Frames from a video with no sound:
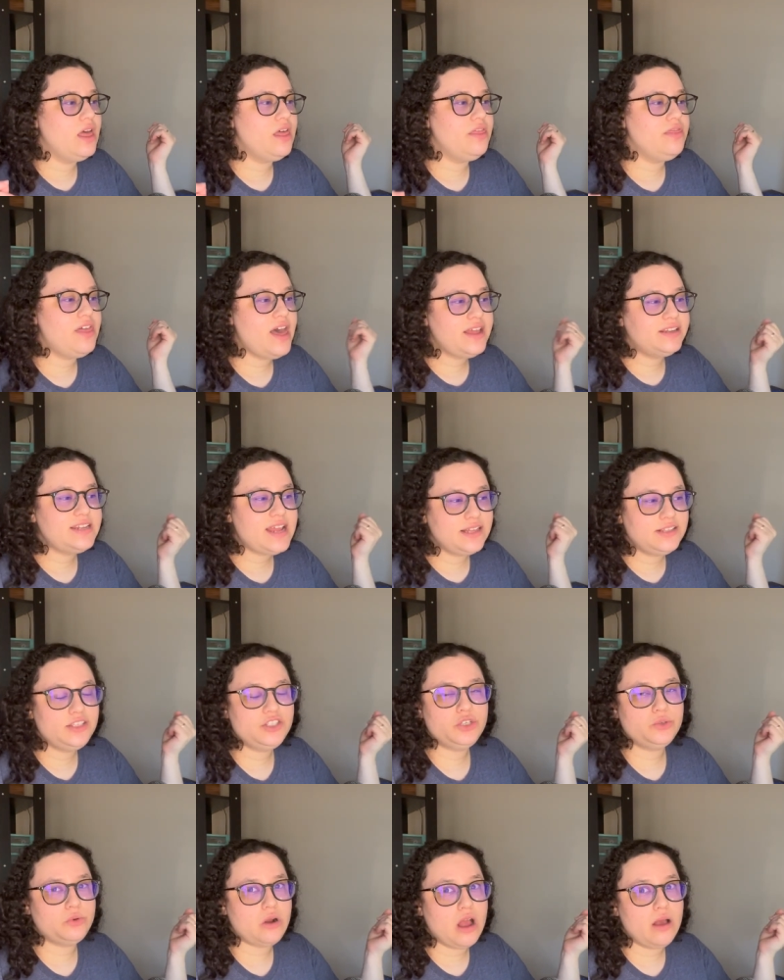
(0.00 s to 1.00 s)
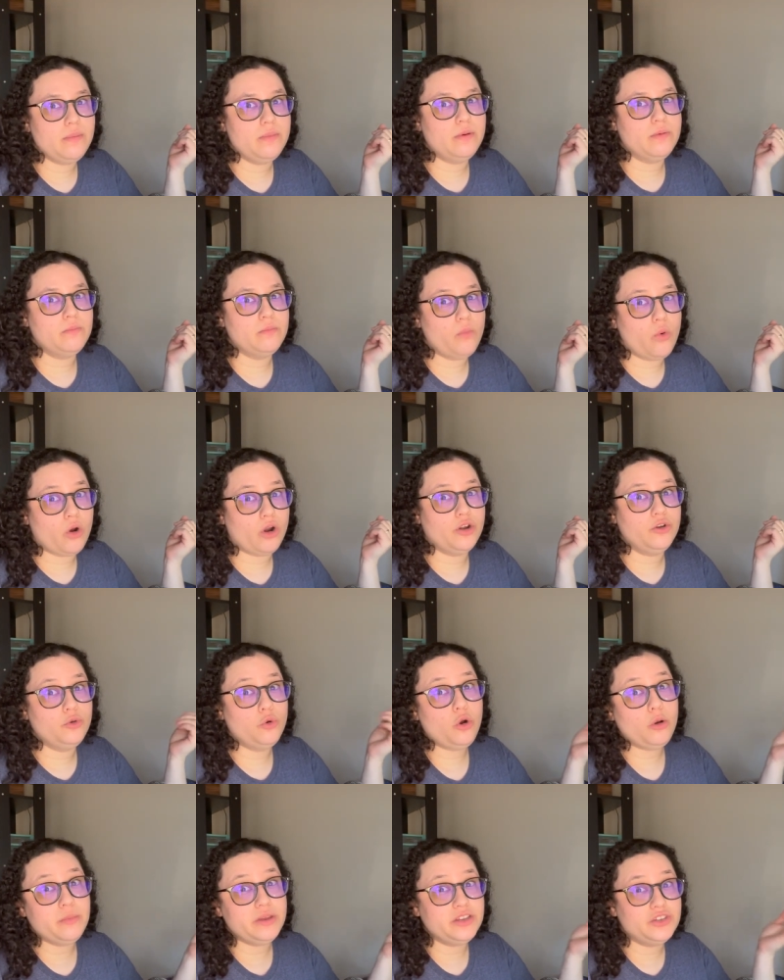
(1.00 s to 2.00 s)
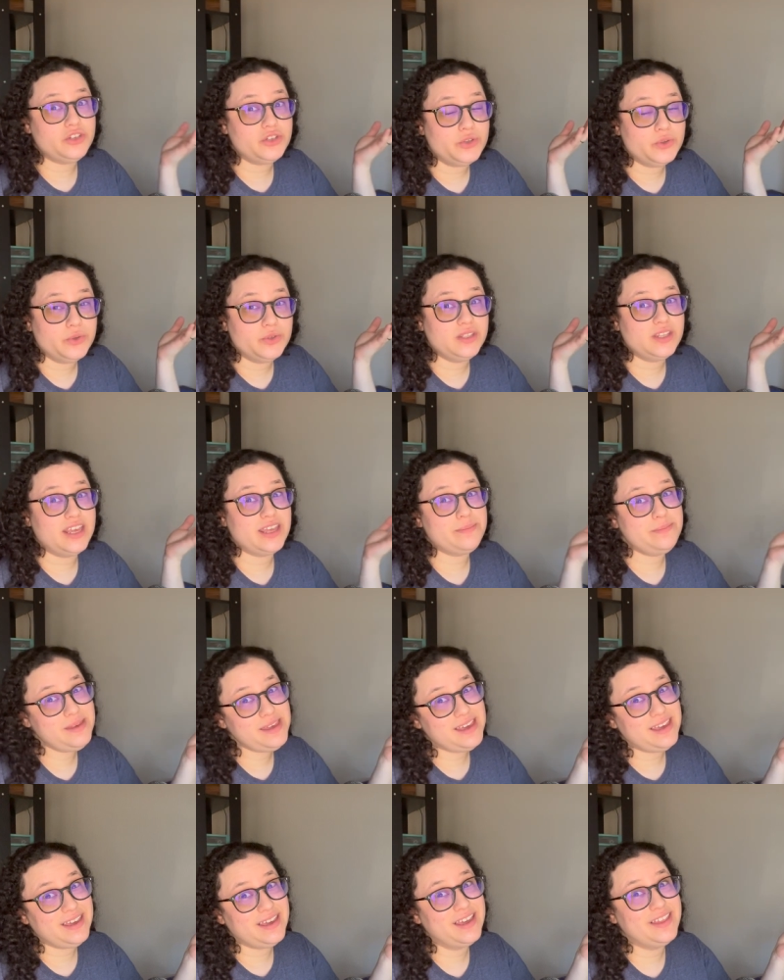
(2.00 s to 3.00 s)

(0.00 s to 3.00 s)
that tends to rub more normie Jews like me